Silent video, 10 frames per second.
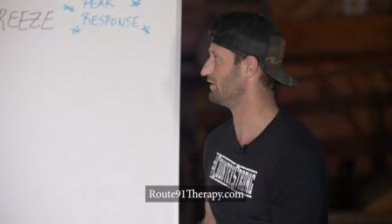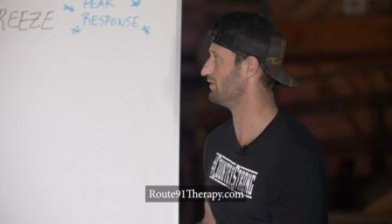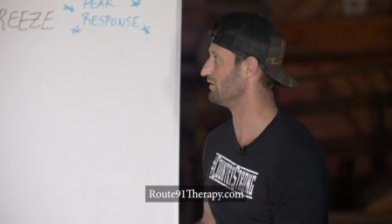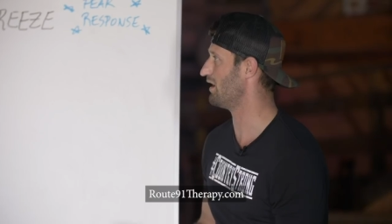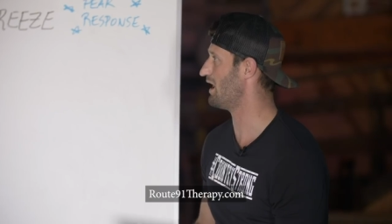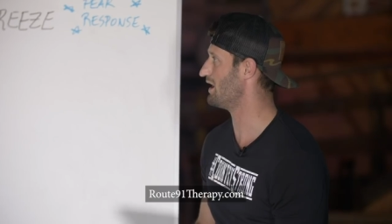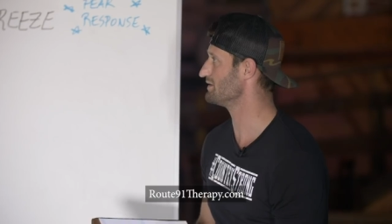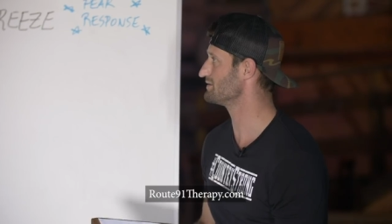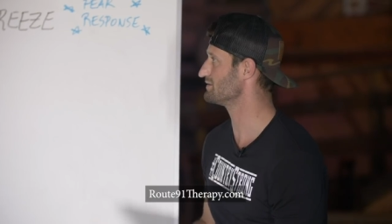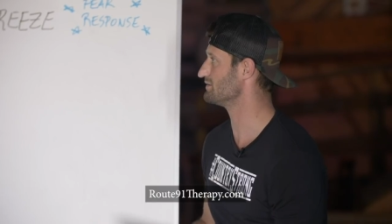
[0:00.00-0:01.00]
you know, a
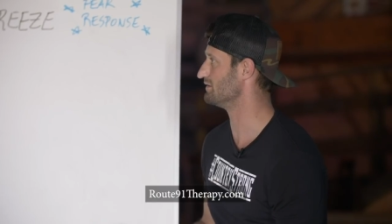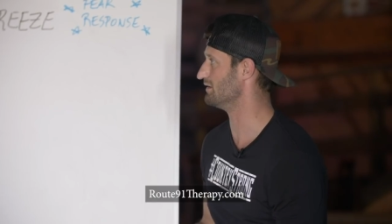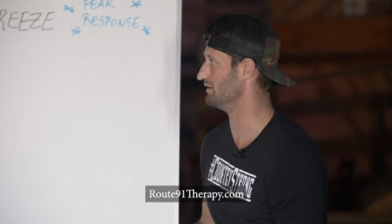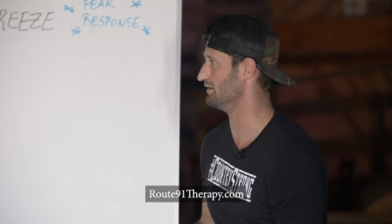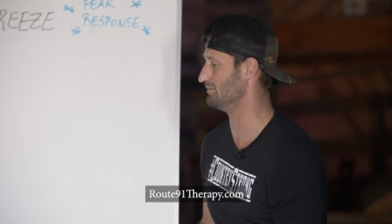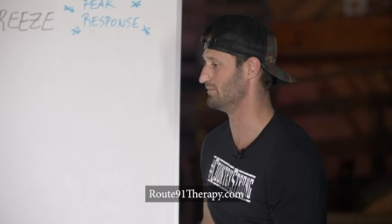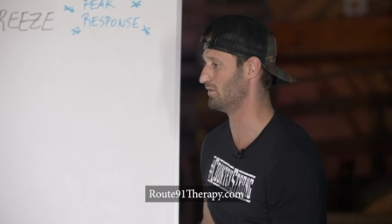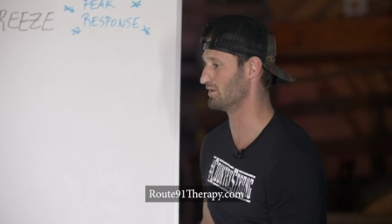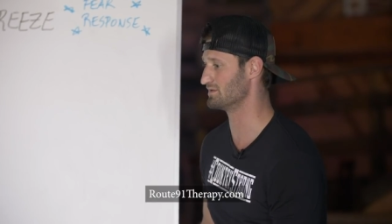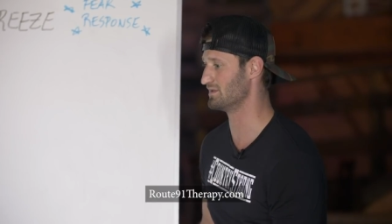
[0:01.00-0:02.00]
loss um,
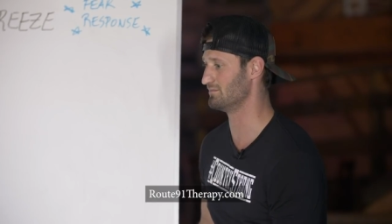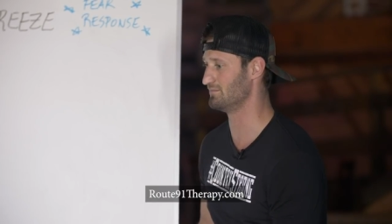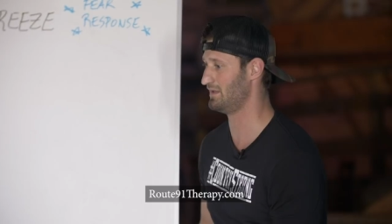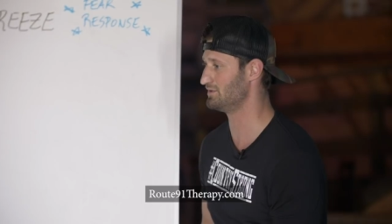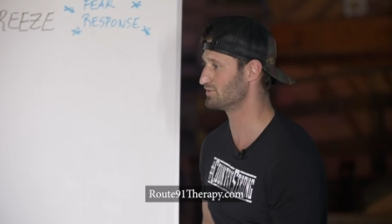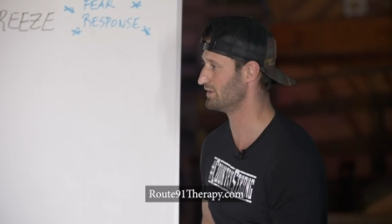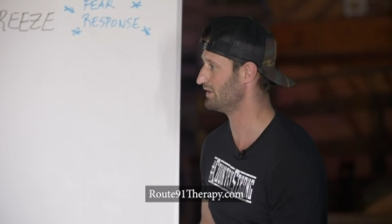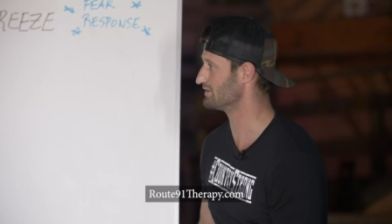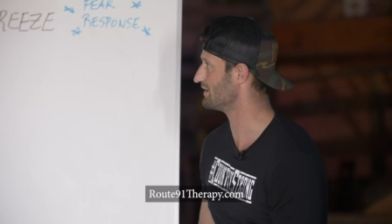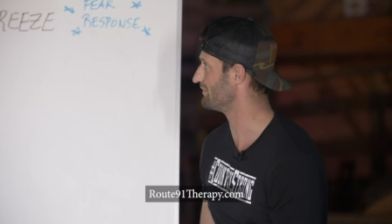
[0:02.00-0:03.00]
or some
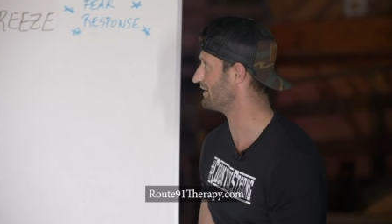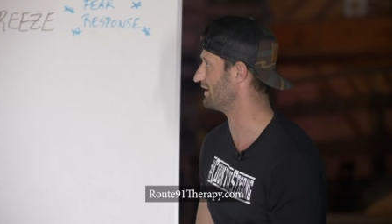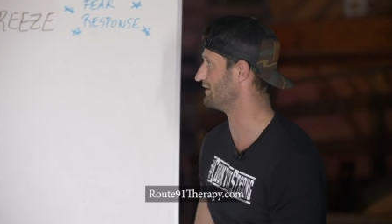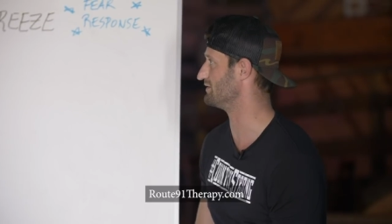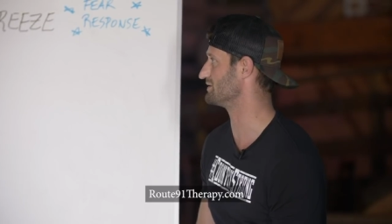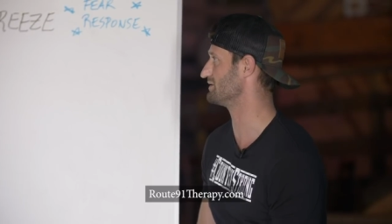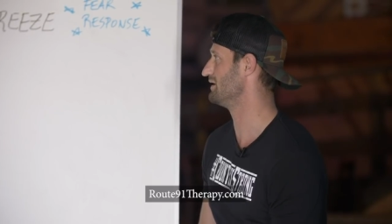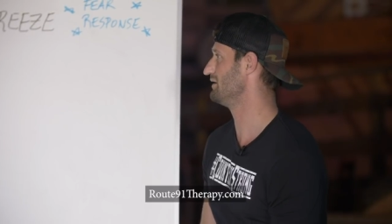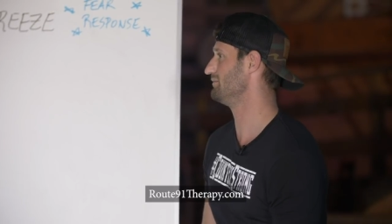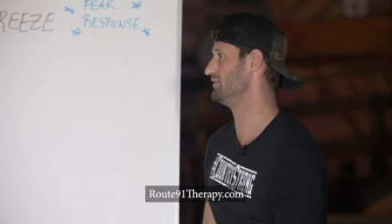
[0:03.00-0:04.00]
injury or something, and
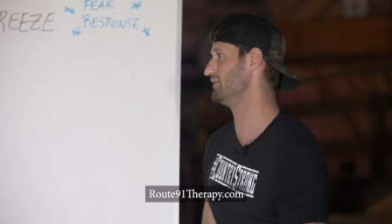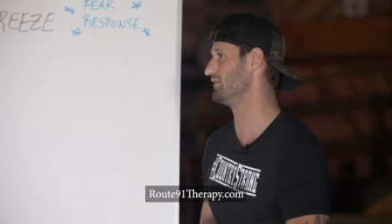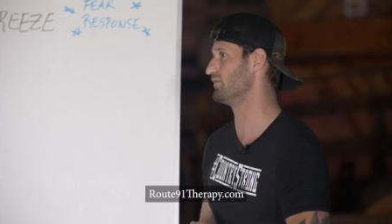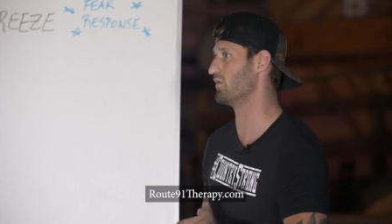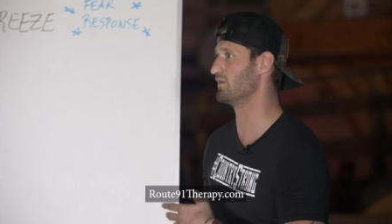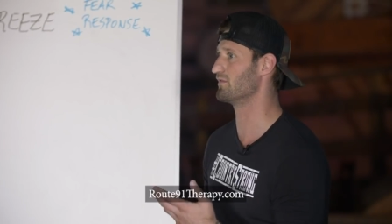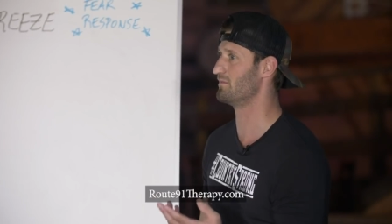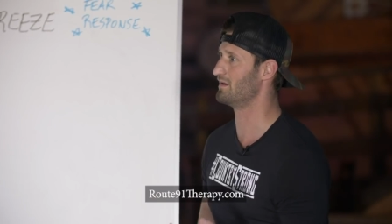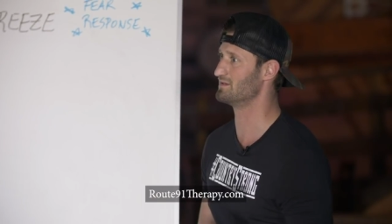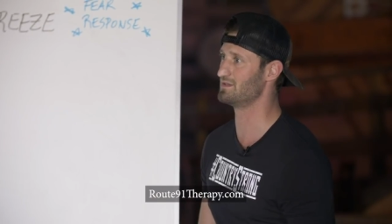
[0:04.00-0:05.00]
just moving forward
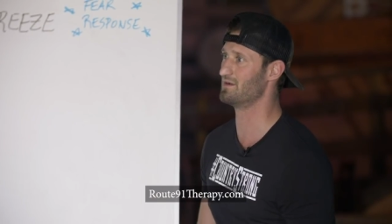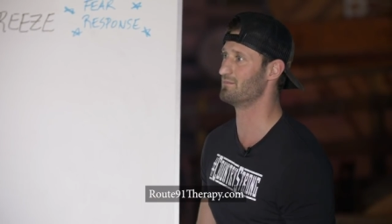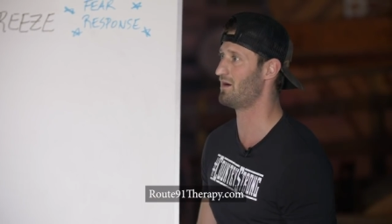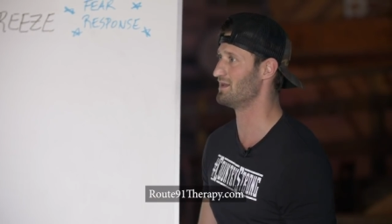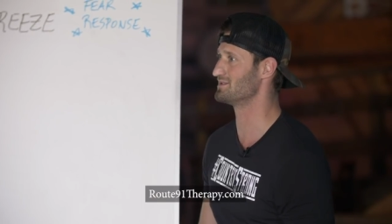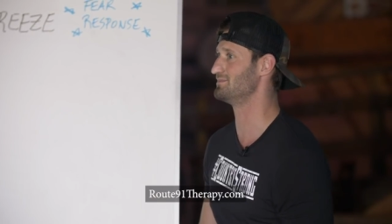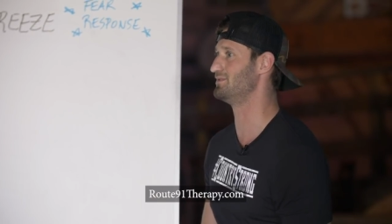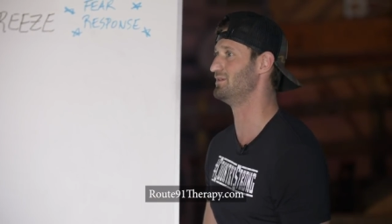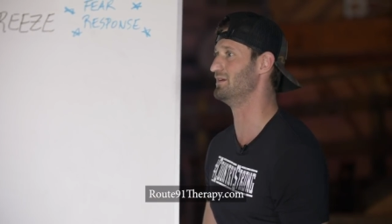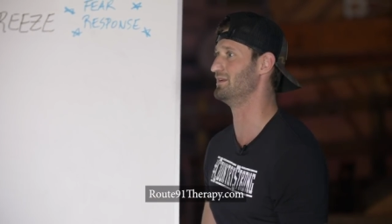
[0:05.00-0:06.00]
from there is near
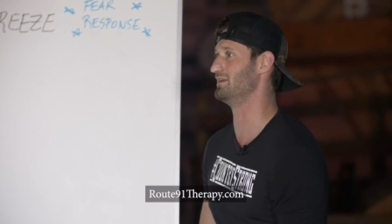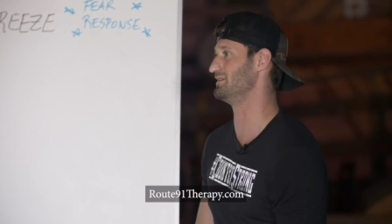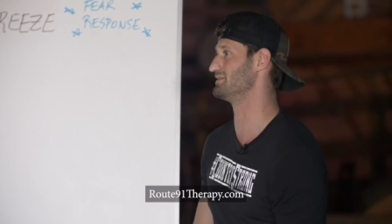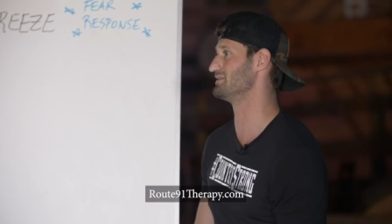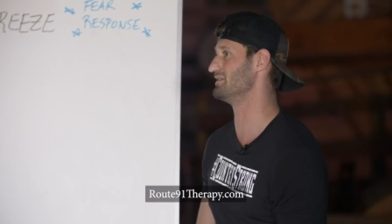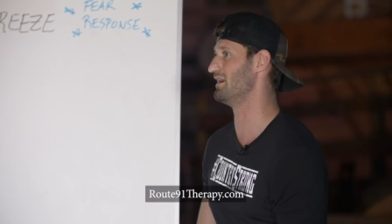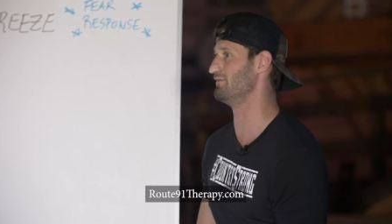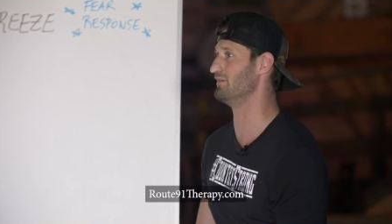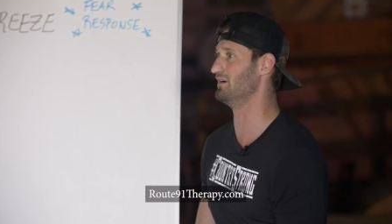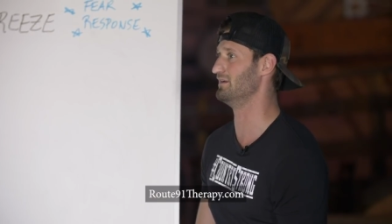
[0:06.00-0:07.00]
impossible and it's
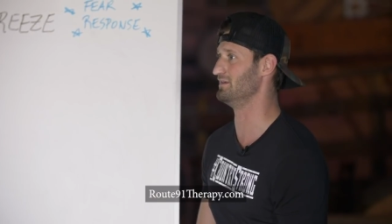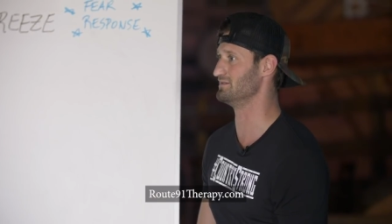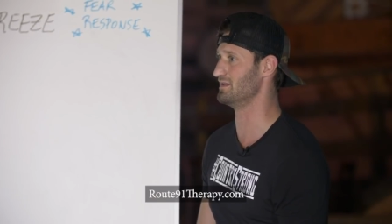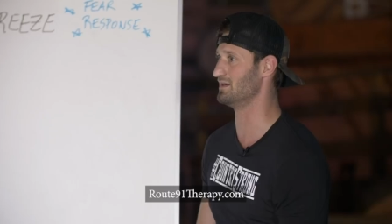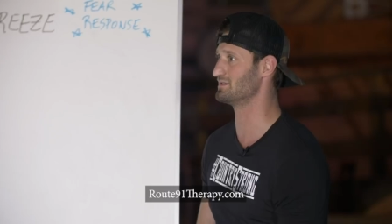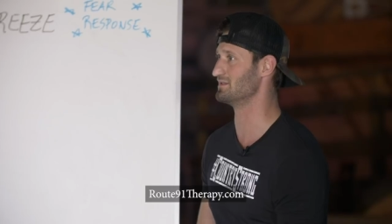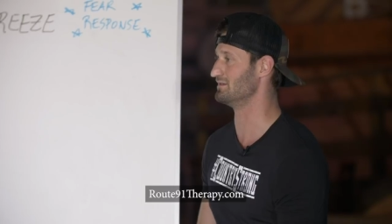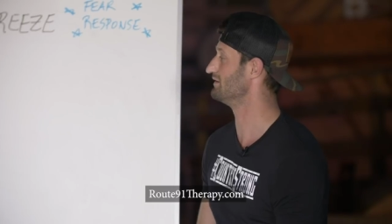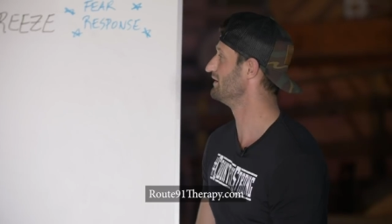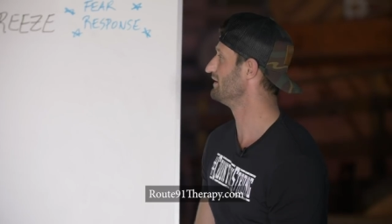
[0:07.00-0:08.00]
not fun and sucks
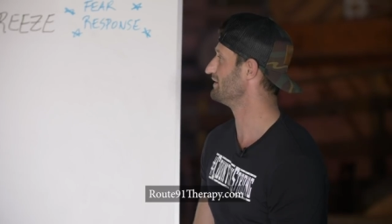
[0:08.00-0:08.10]
and